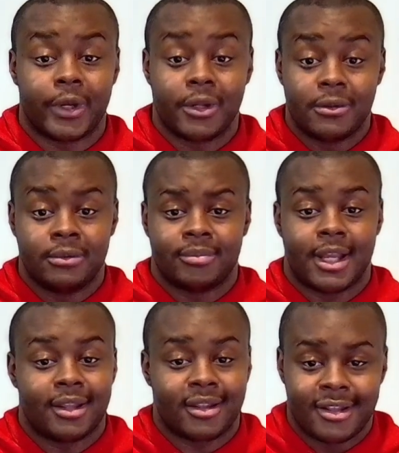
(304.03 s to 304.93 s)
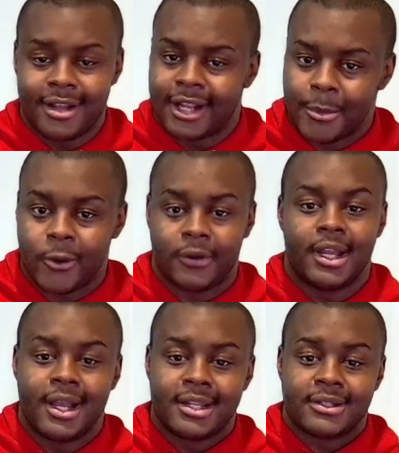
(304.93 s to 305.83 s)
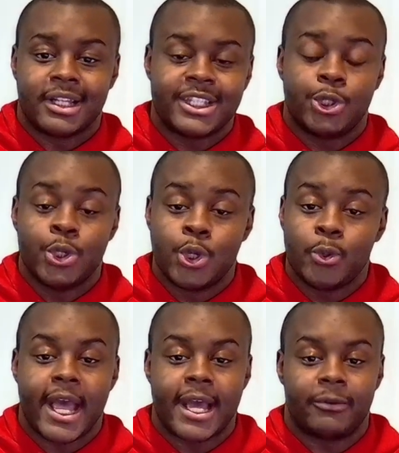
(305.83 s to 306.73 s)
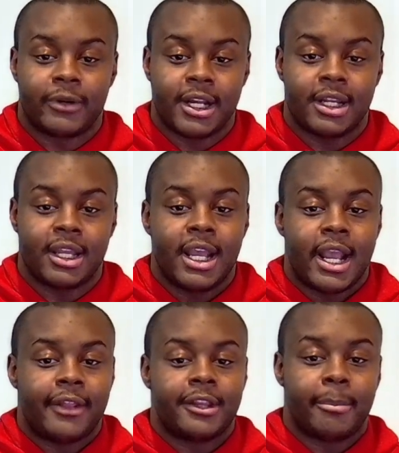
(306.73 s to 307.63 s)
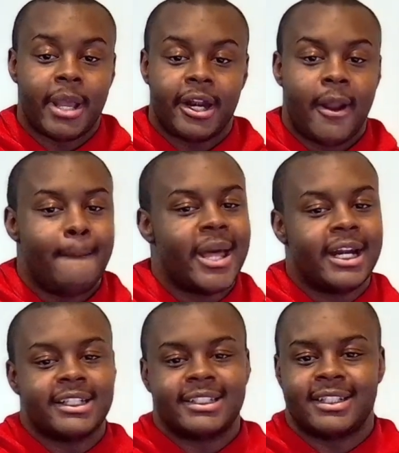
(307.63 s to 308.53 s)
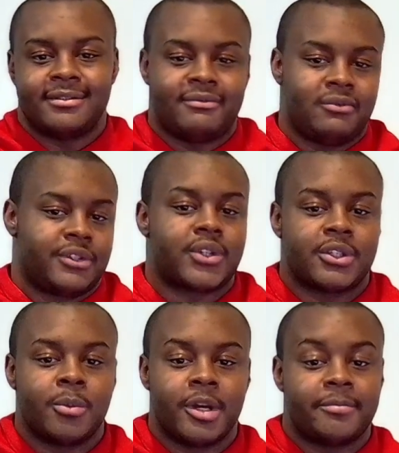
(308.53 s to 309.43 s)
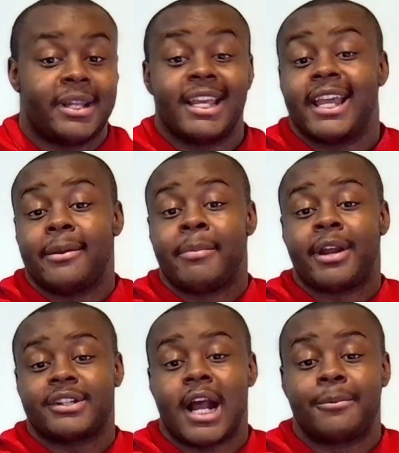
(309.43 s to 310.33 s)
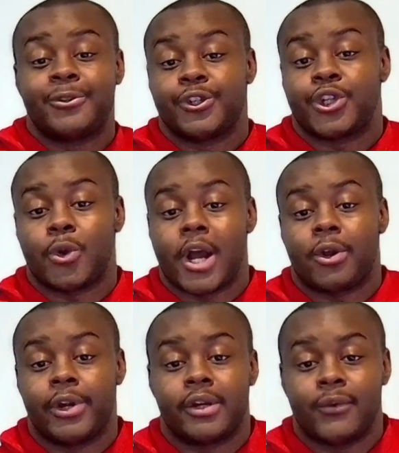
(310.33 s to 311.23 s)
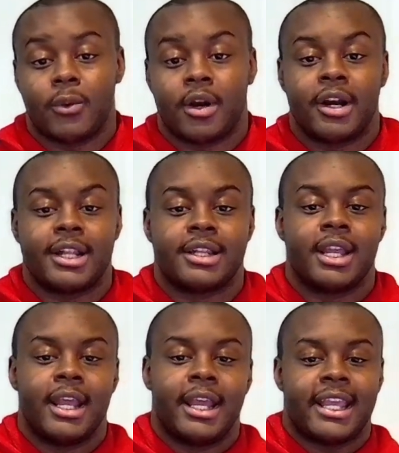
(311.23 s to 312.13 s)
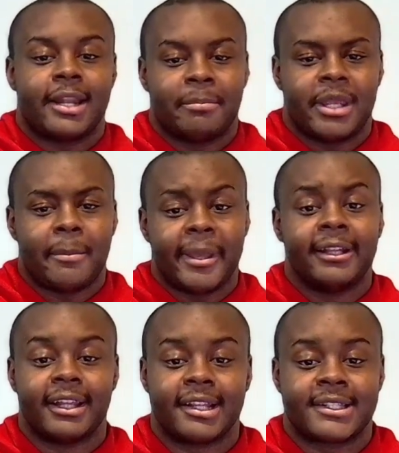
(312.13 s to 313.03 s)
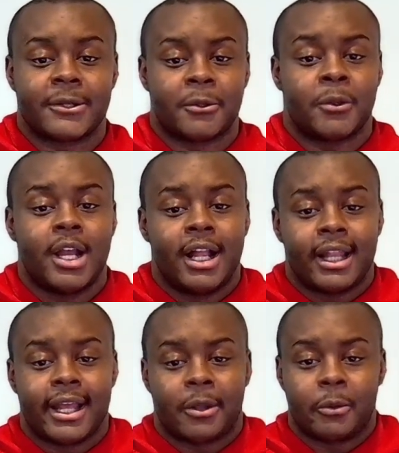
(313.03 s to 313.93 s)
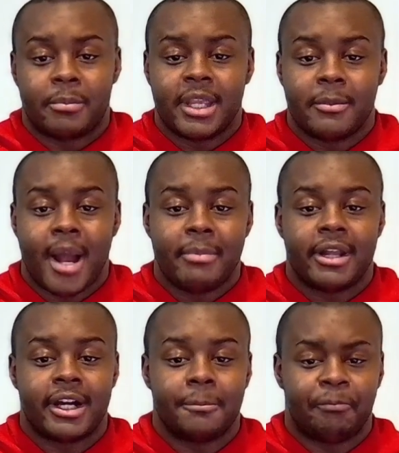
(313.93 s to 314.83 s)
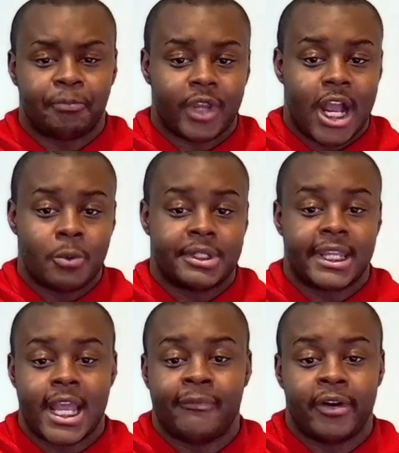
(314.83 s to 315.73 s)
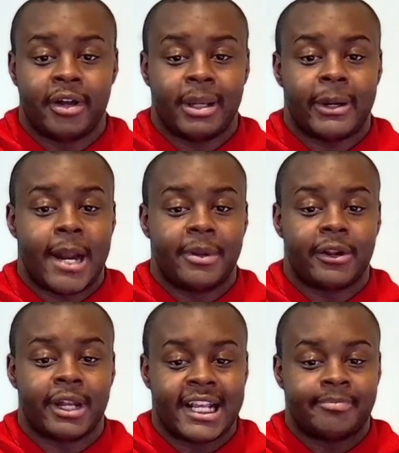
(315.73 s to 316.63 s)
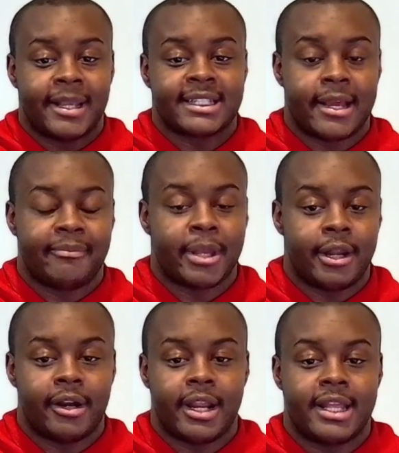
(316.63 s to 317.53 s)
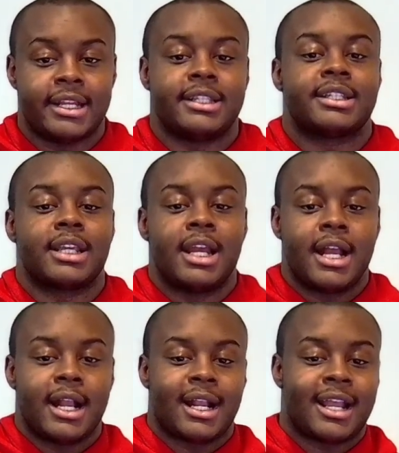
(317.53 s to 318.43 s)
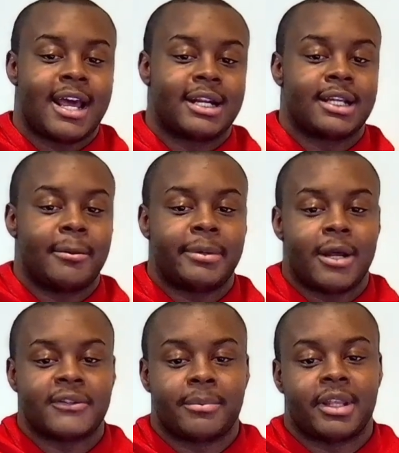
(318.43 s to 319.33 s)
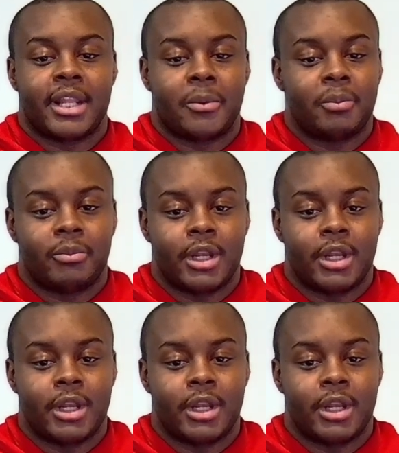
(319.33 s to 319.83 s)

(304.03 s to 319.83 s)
real? Like, come on. So at least do that, right? And then your banners, I don't want to stress too much, but banners an opportunity to show how creative you are and it can be appealing. So like with me, my banner, I went to Canva, grabbed a nice baseline banner, and then just kind of typed out something that,